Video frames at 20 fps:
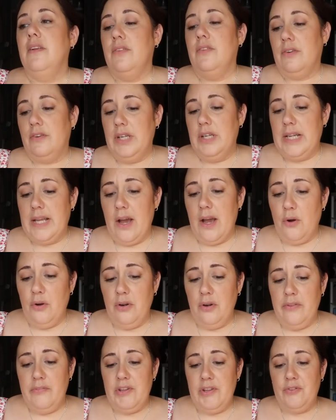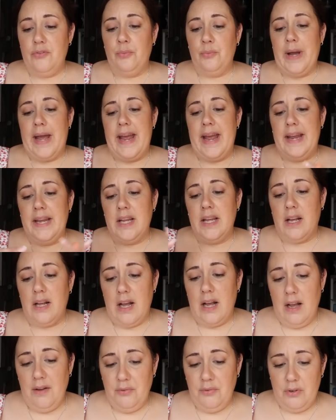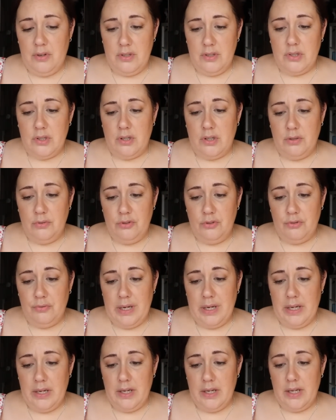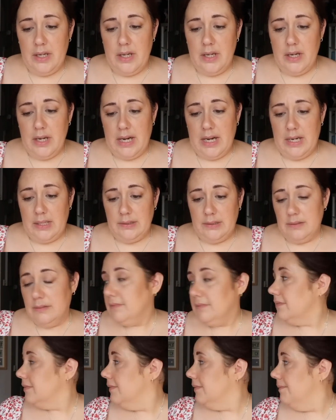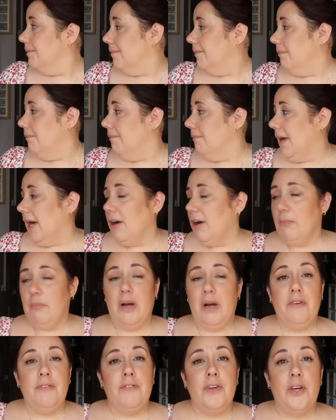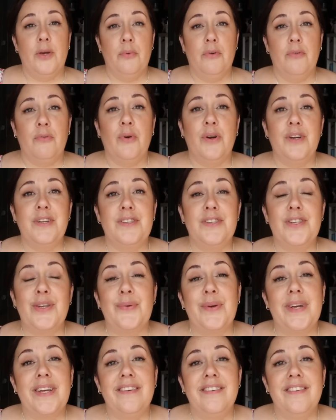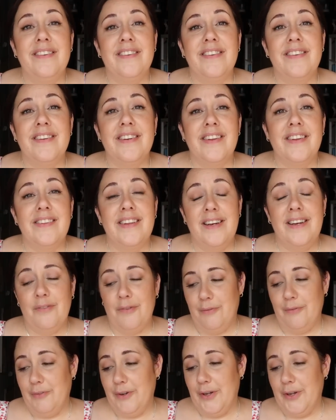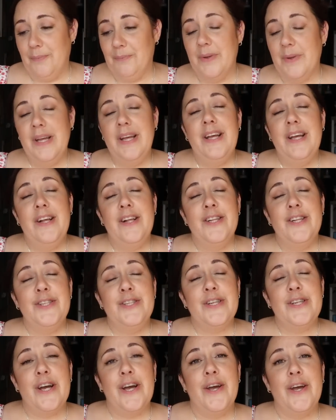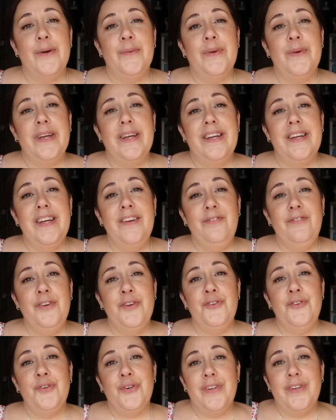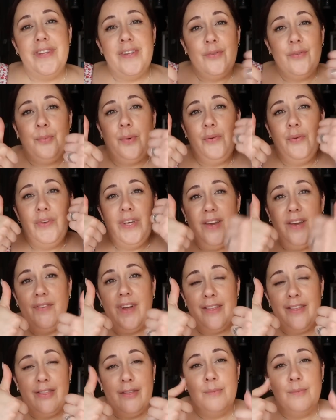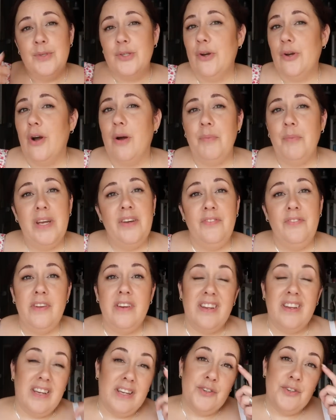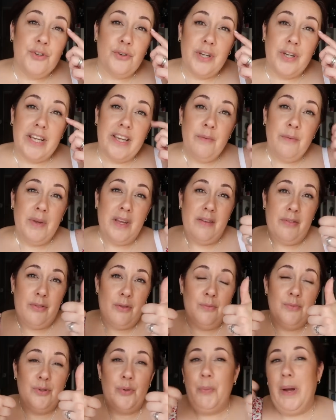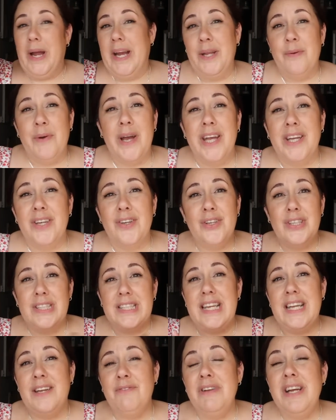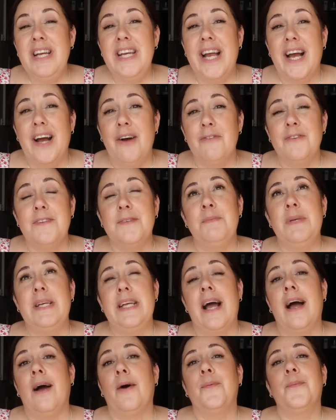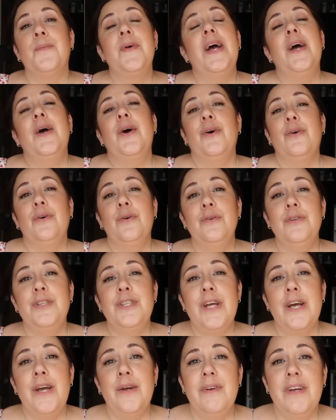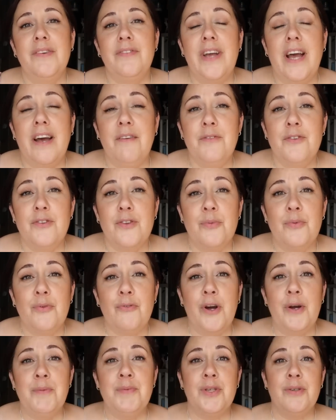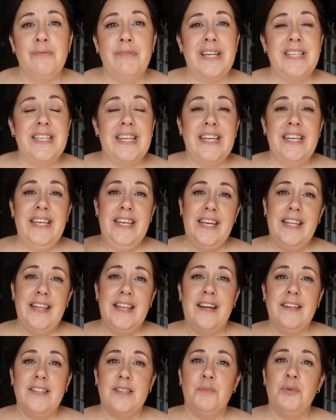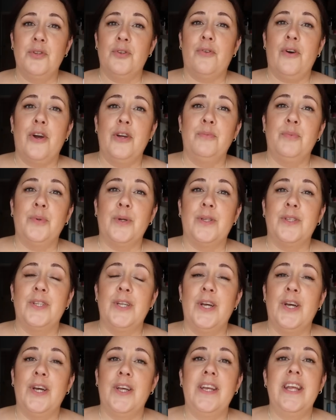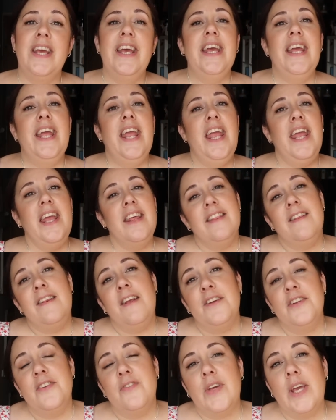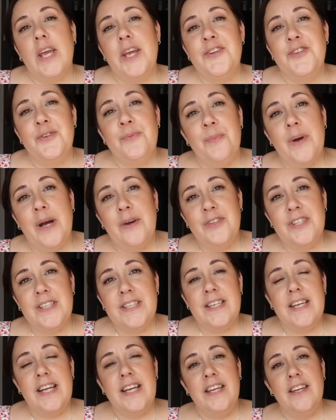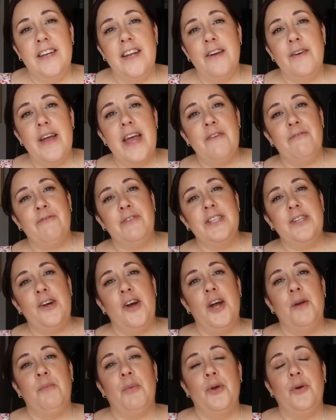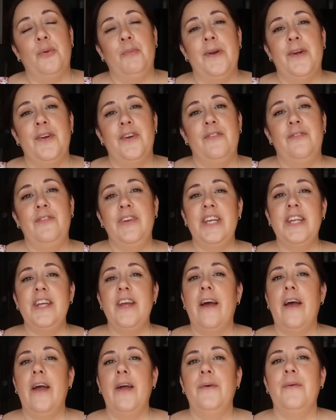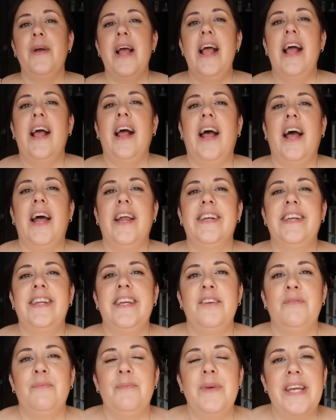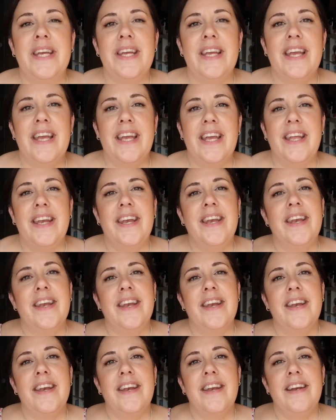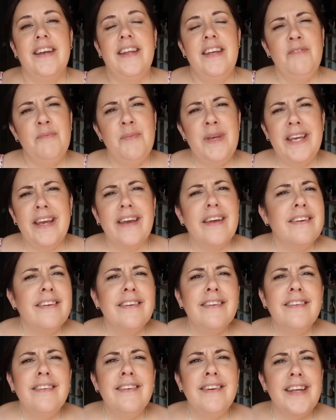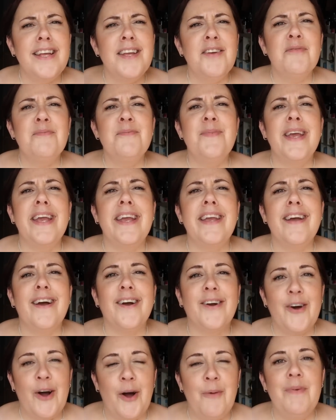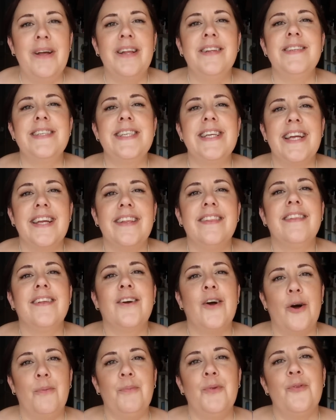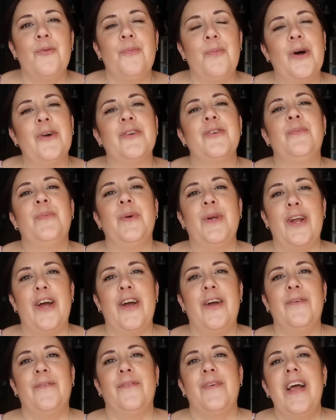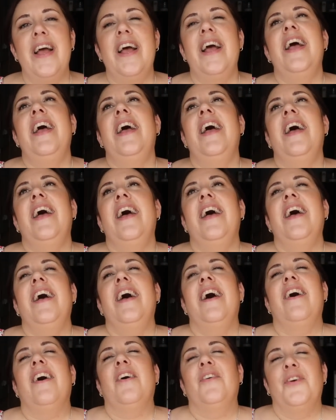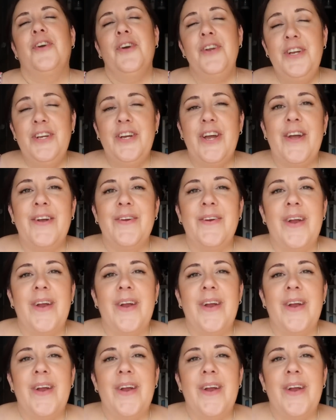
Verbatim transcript: so I'm going to get all of this away have a nice cold drink and help Matthew with what he's doing in the living room. So if you enjoyed this one, give it a thumbs up. If you didn't enjoy it, give me a thumbs up anyway because it really helps me out. Also, if you haven't subscribed already, hit that subscribe button. Hit the notification bell just to let you know every time I upload a video. And leave me in, leave me in, leave me a comment in the comments box below. I'm going to go